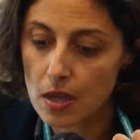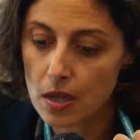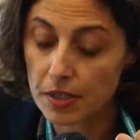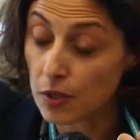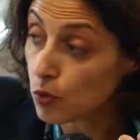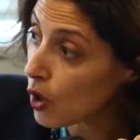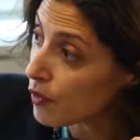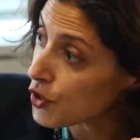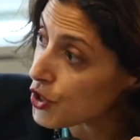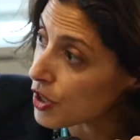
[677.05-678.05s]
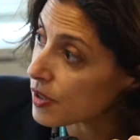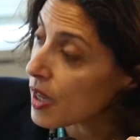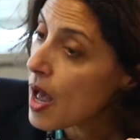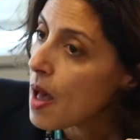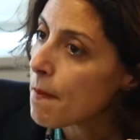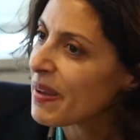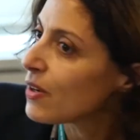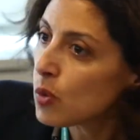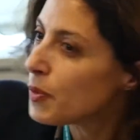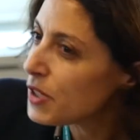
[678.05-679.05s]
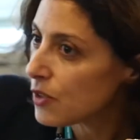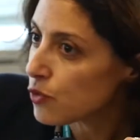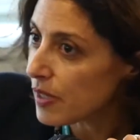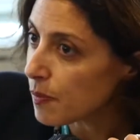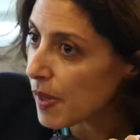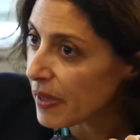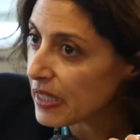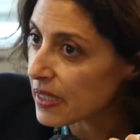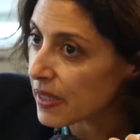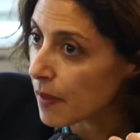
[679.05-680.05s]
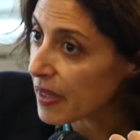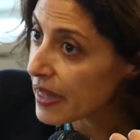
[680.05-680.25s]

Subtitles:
Yanukovych years. But nobody had really implemented them.